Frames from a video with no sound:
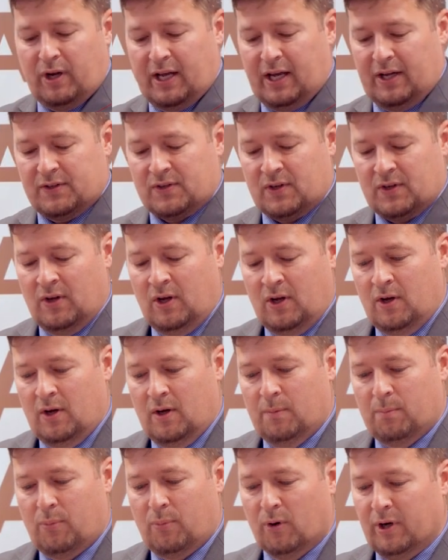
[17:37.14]
days
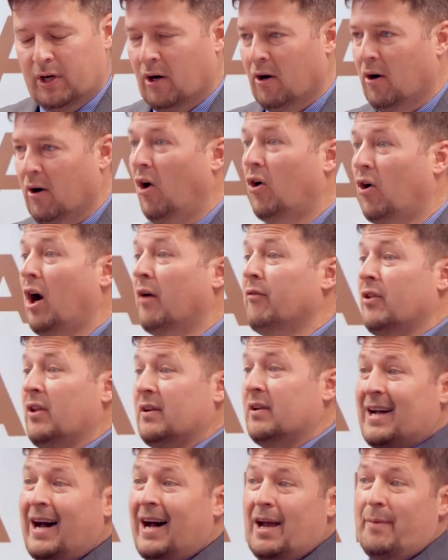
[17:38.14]
per year. I'll cover the
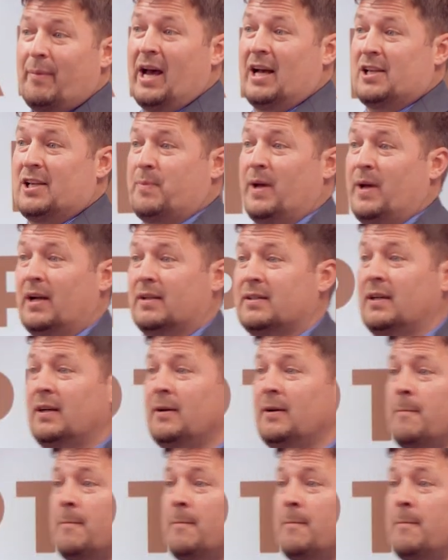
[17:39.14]
time aspect